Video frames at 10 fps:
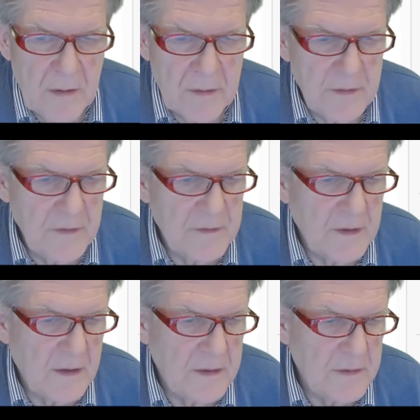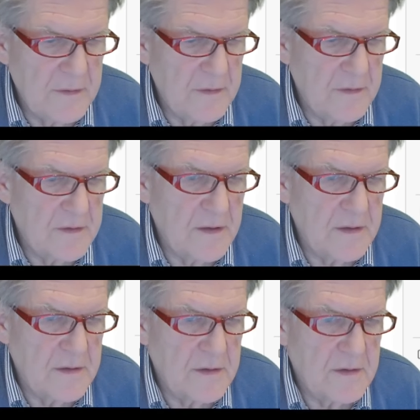These are these
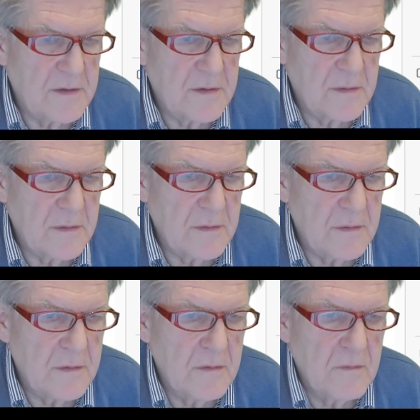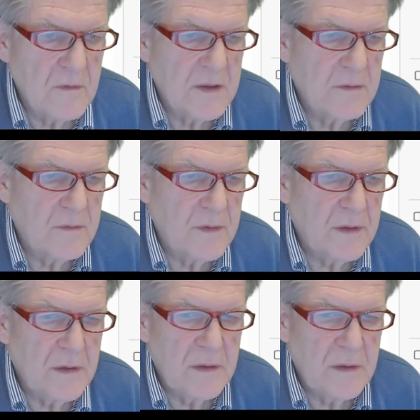instances what we